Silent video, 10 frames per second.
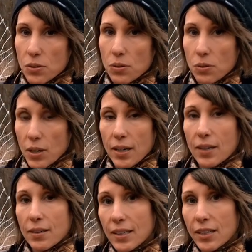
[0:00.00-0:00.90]
to
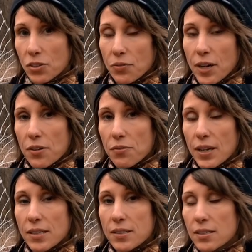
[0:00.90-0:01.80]
electrify your
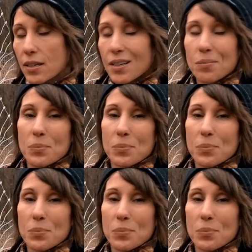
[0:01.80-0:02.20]
fence.